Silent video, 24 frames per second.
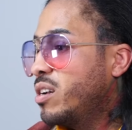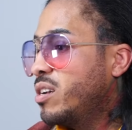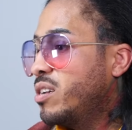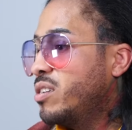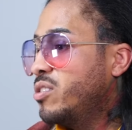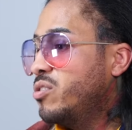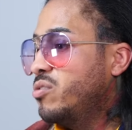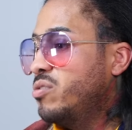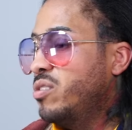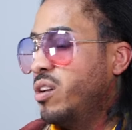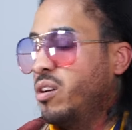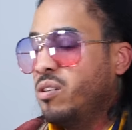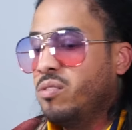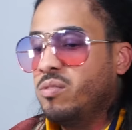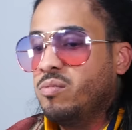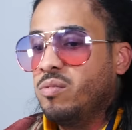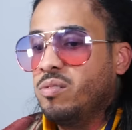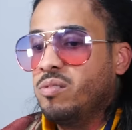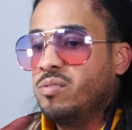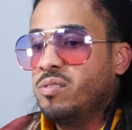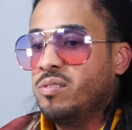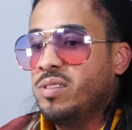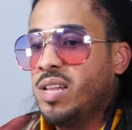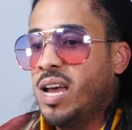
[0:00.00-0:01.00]
Cause you
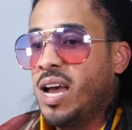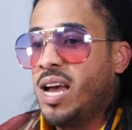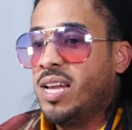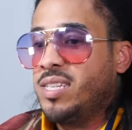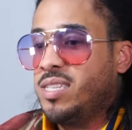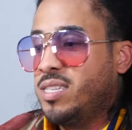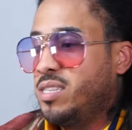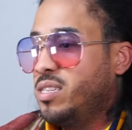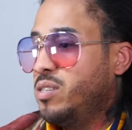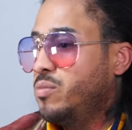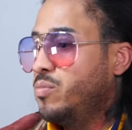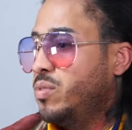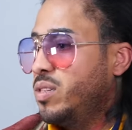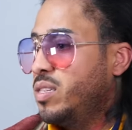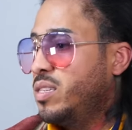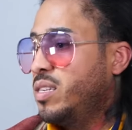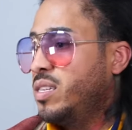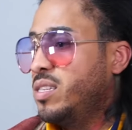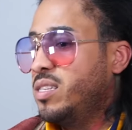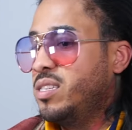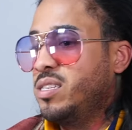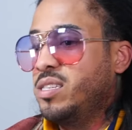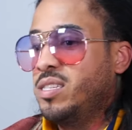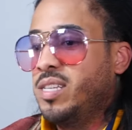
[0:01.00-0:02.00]
know Nas hitting with
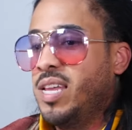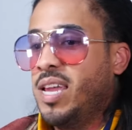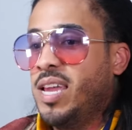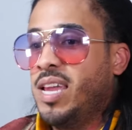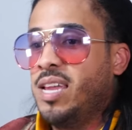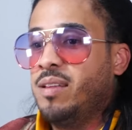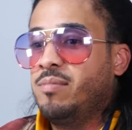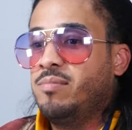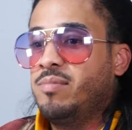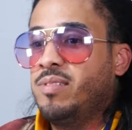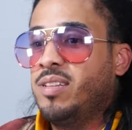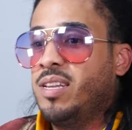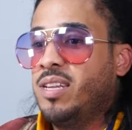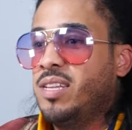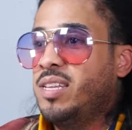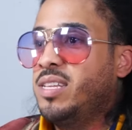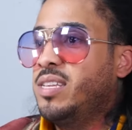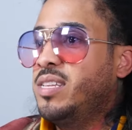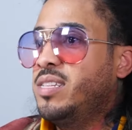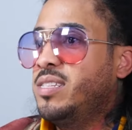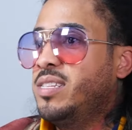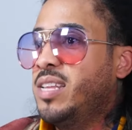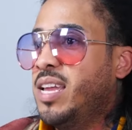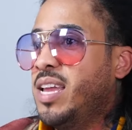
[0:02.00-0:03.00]
Dizzy, Dame
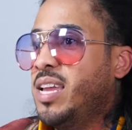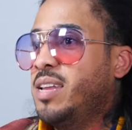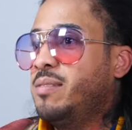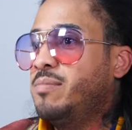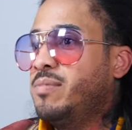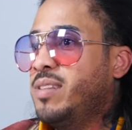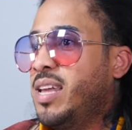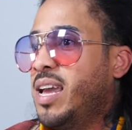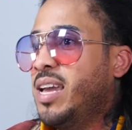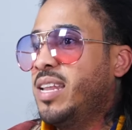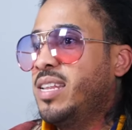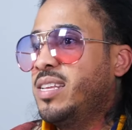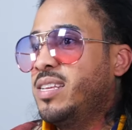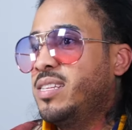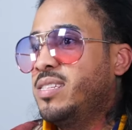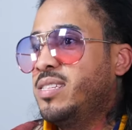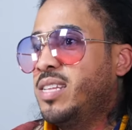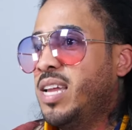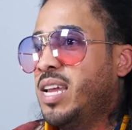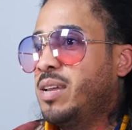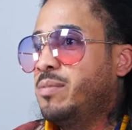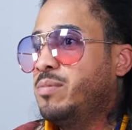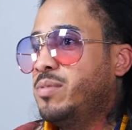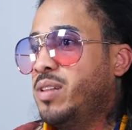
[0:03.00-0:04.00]
Diddy, Dame Daddy, a
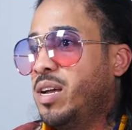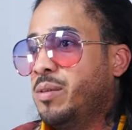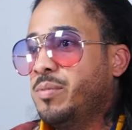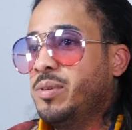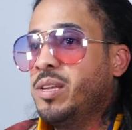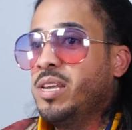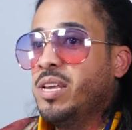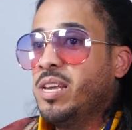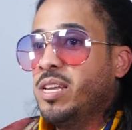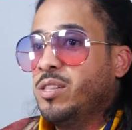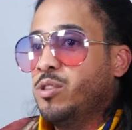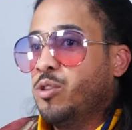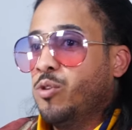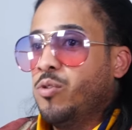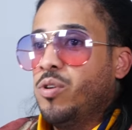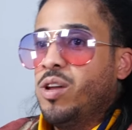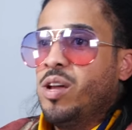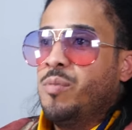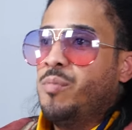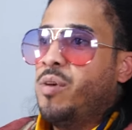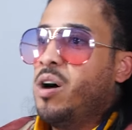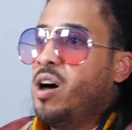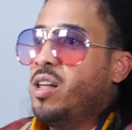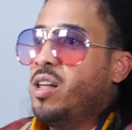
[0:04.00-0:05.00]
Dame Dummy threw him